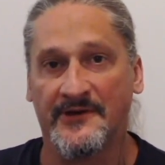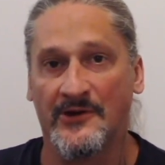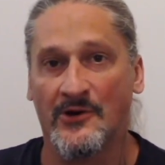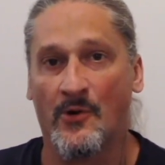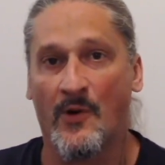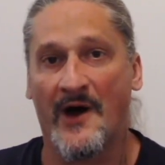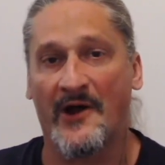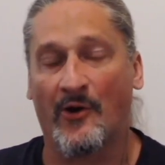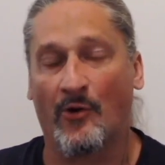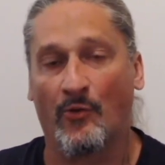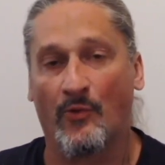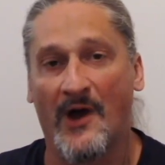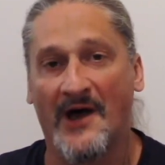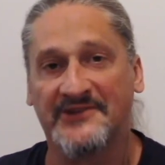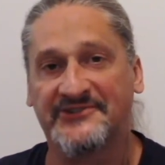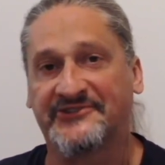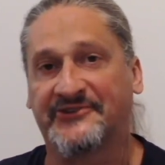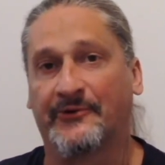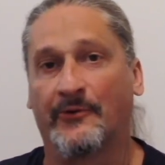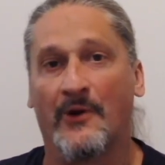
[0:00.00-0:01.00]
you know, at a
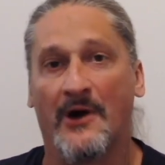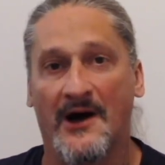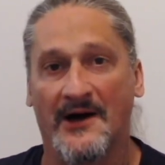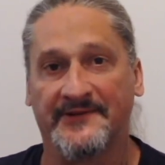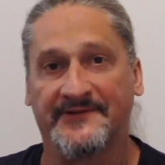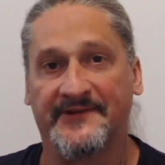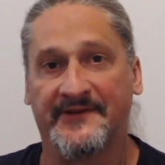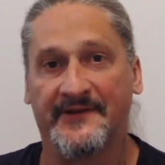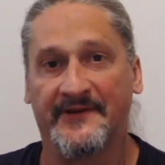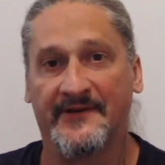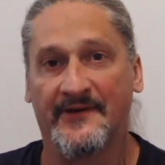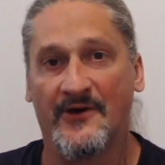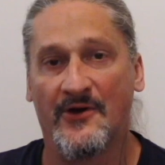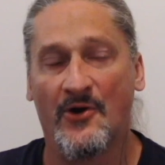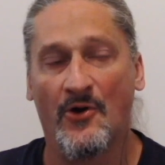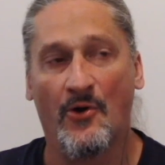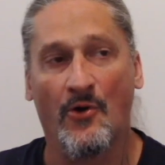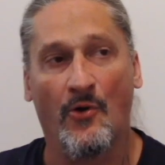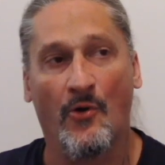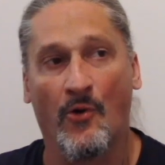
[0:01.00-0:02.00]
restaurant
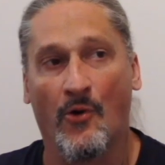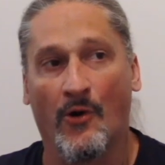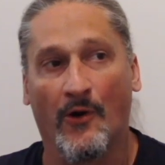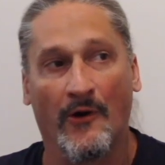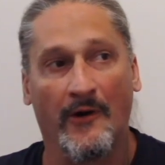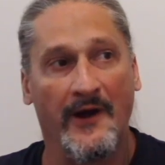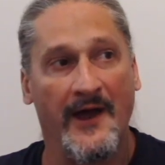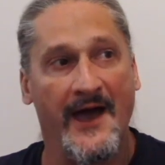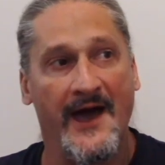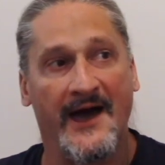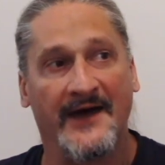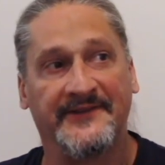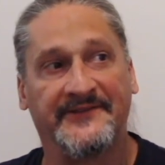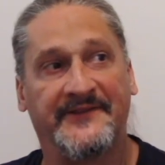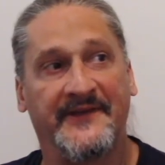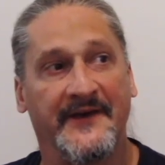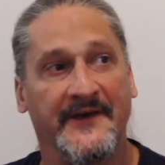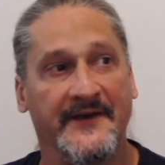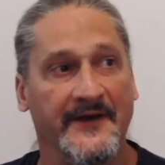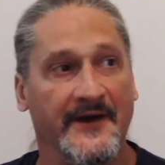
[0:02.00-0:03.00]
or
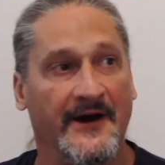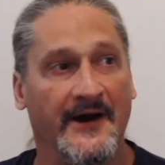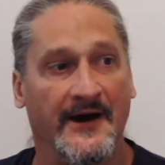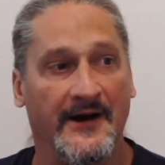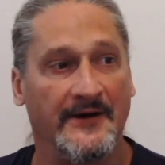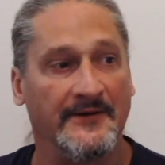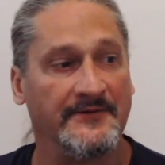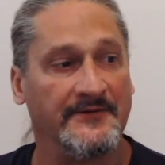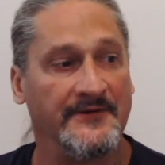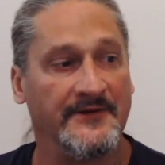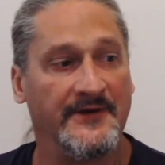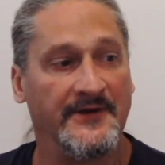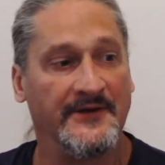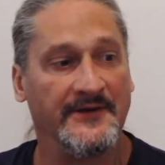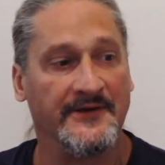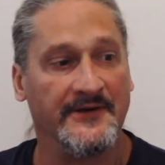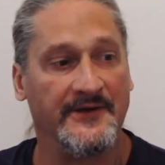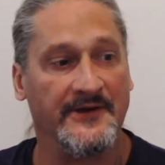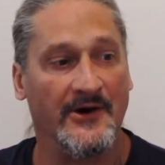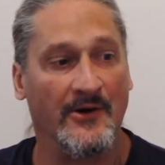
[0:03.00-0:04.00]
at a, uh,
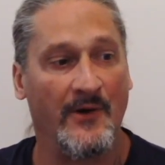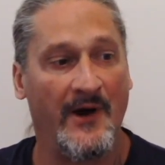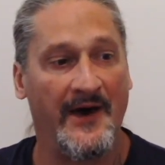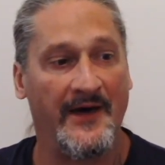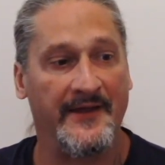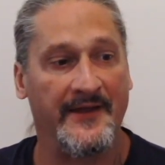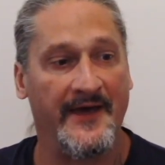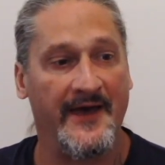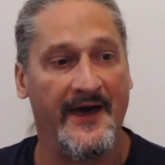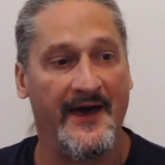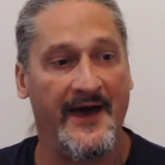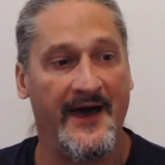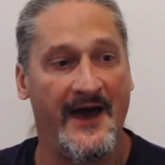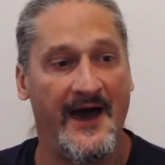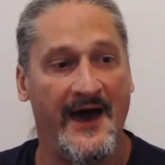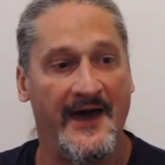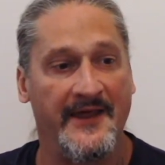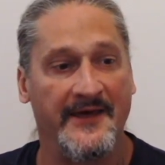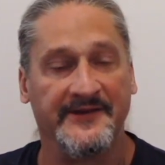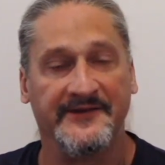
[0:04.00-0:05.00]
you know, at,
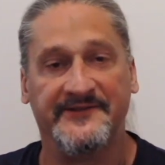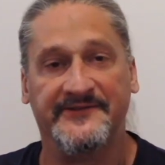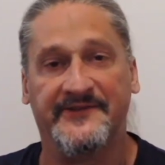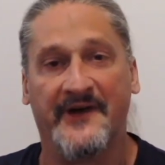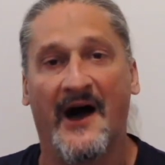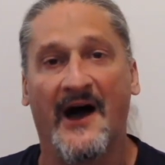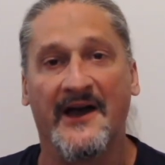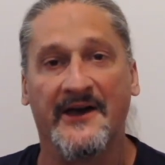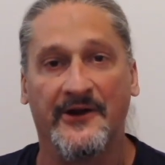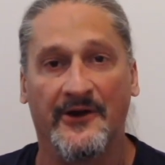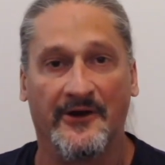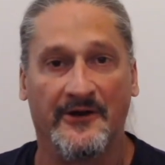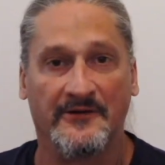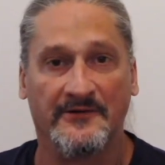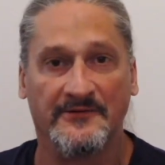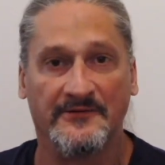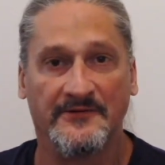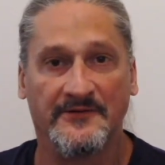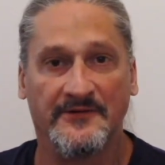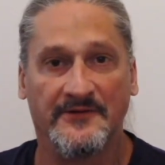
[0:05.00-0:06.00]
at a
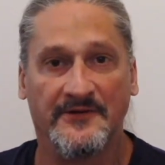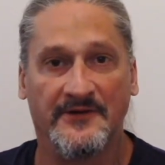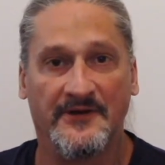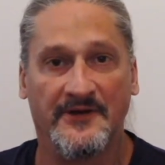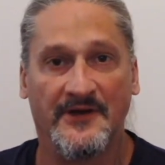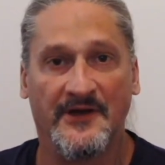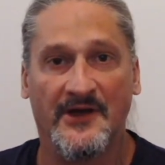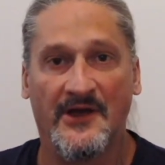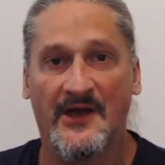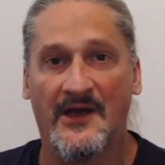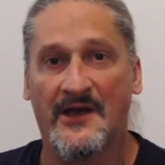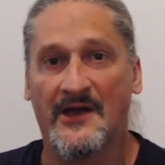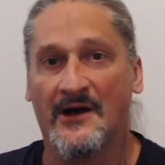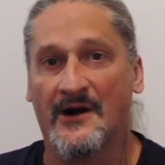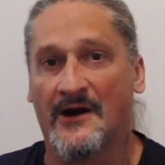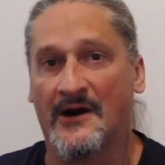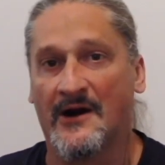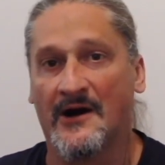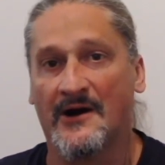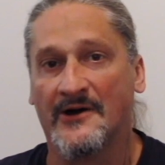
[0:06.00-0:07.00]
diner.
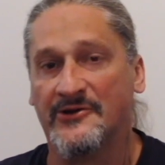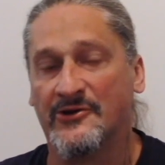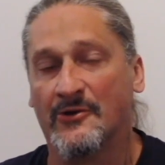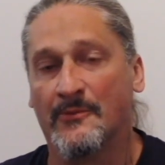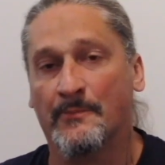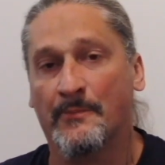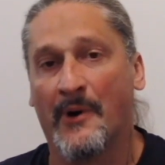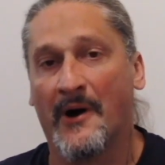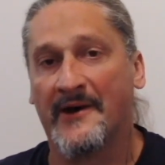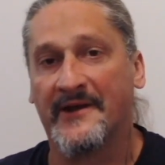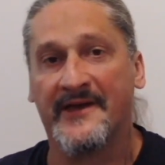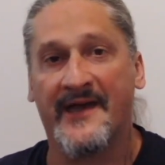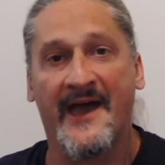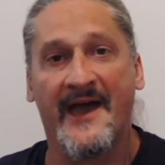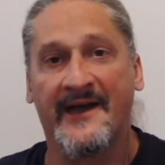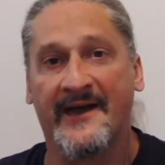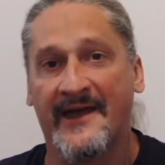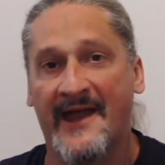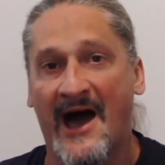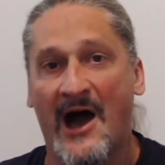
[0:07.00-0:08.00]
Uh, your buddy
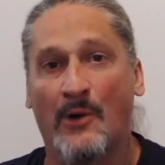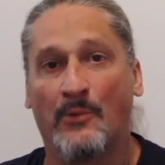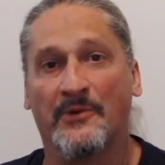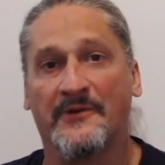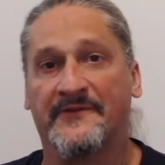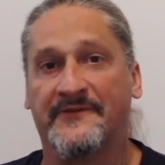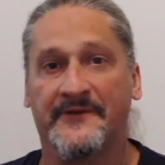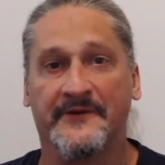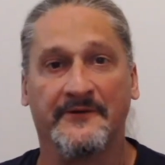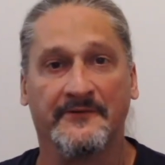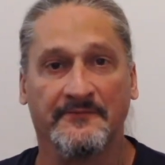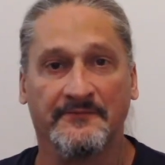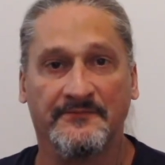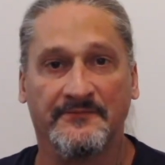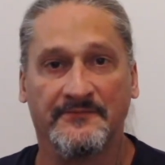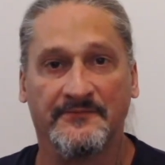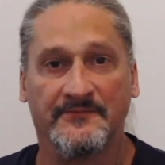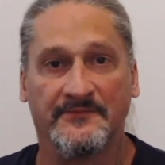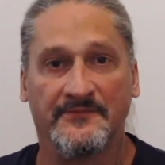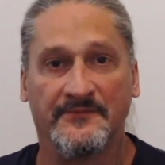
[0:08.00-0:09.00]
hanging out with you.
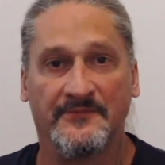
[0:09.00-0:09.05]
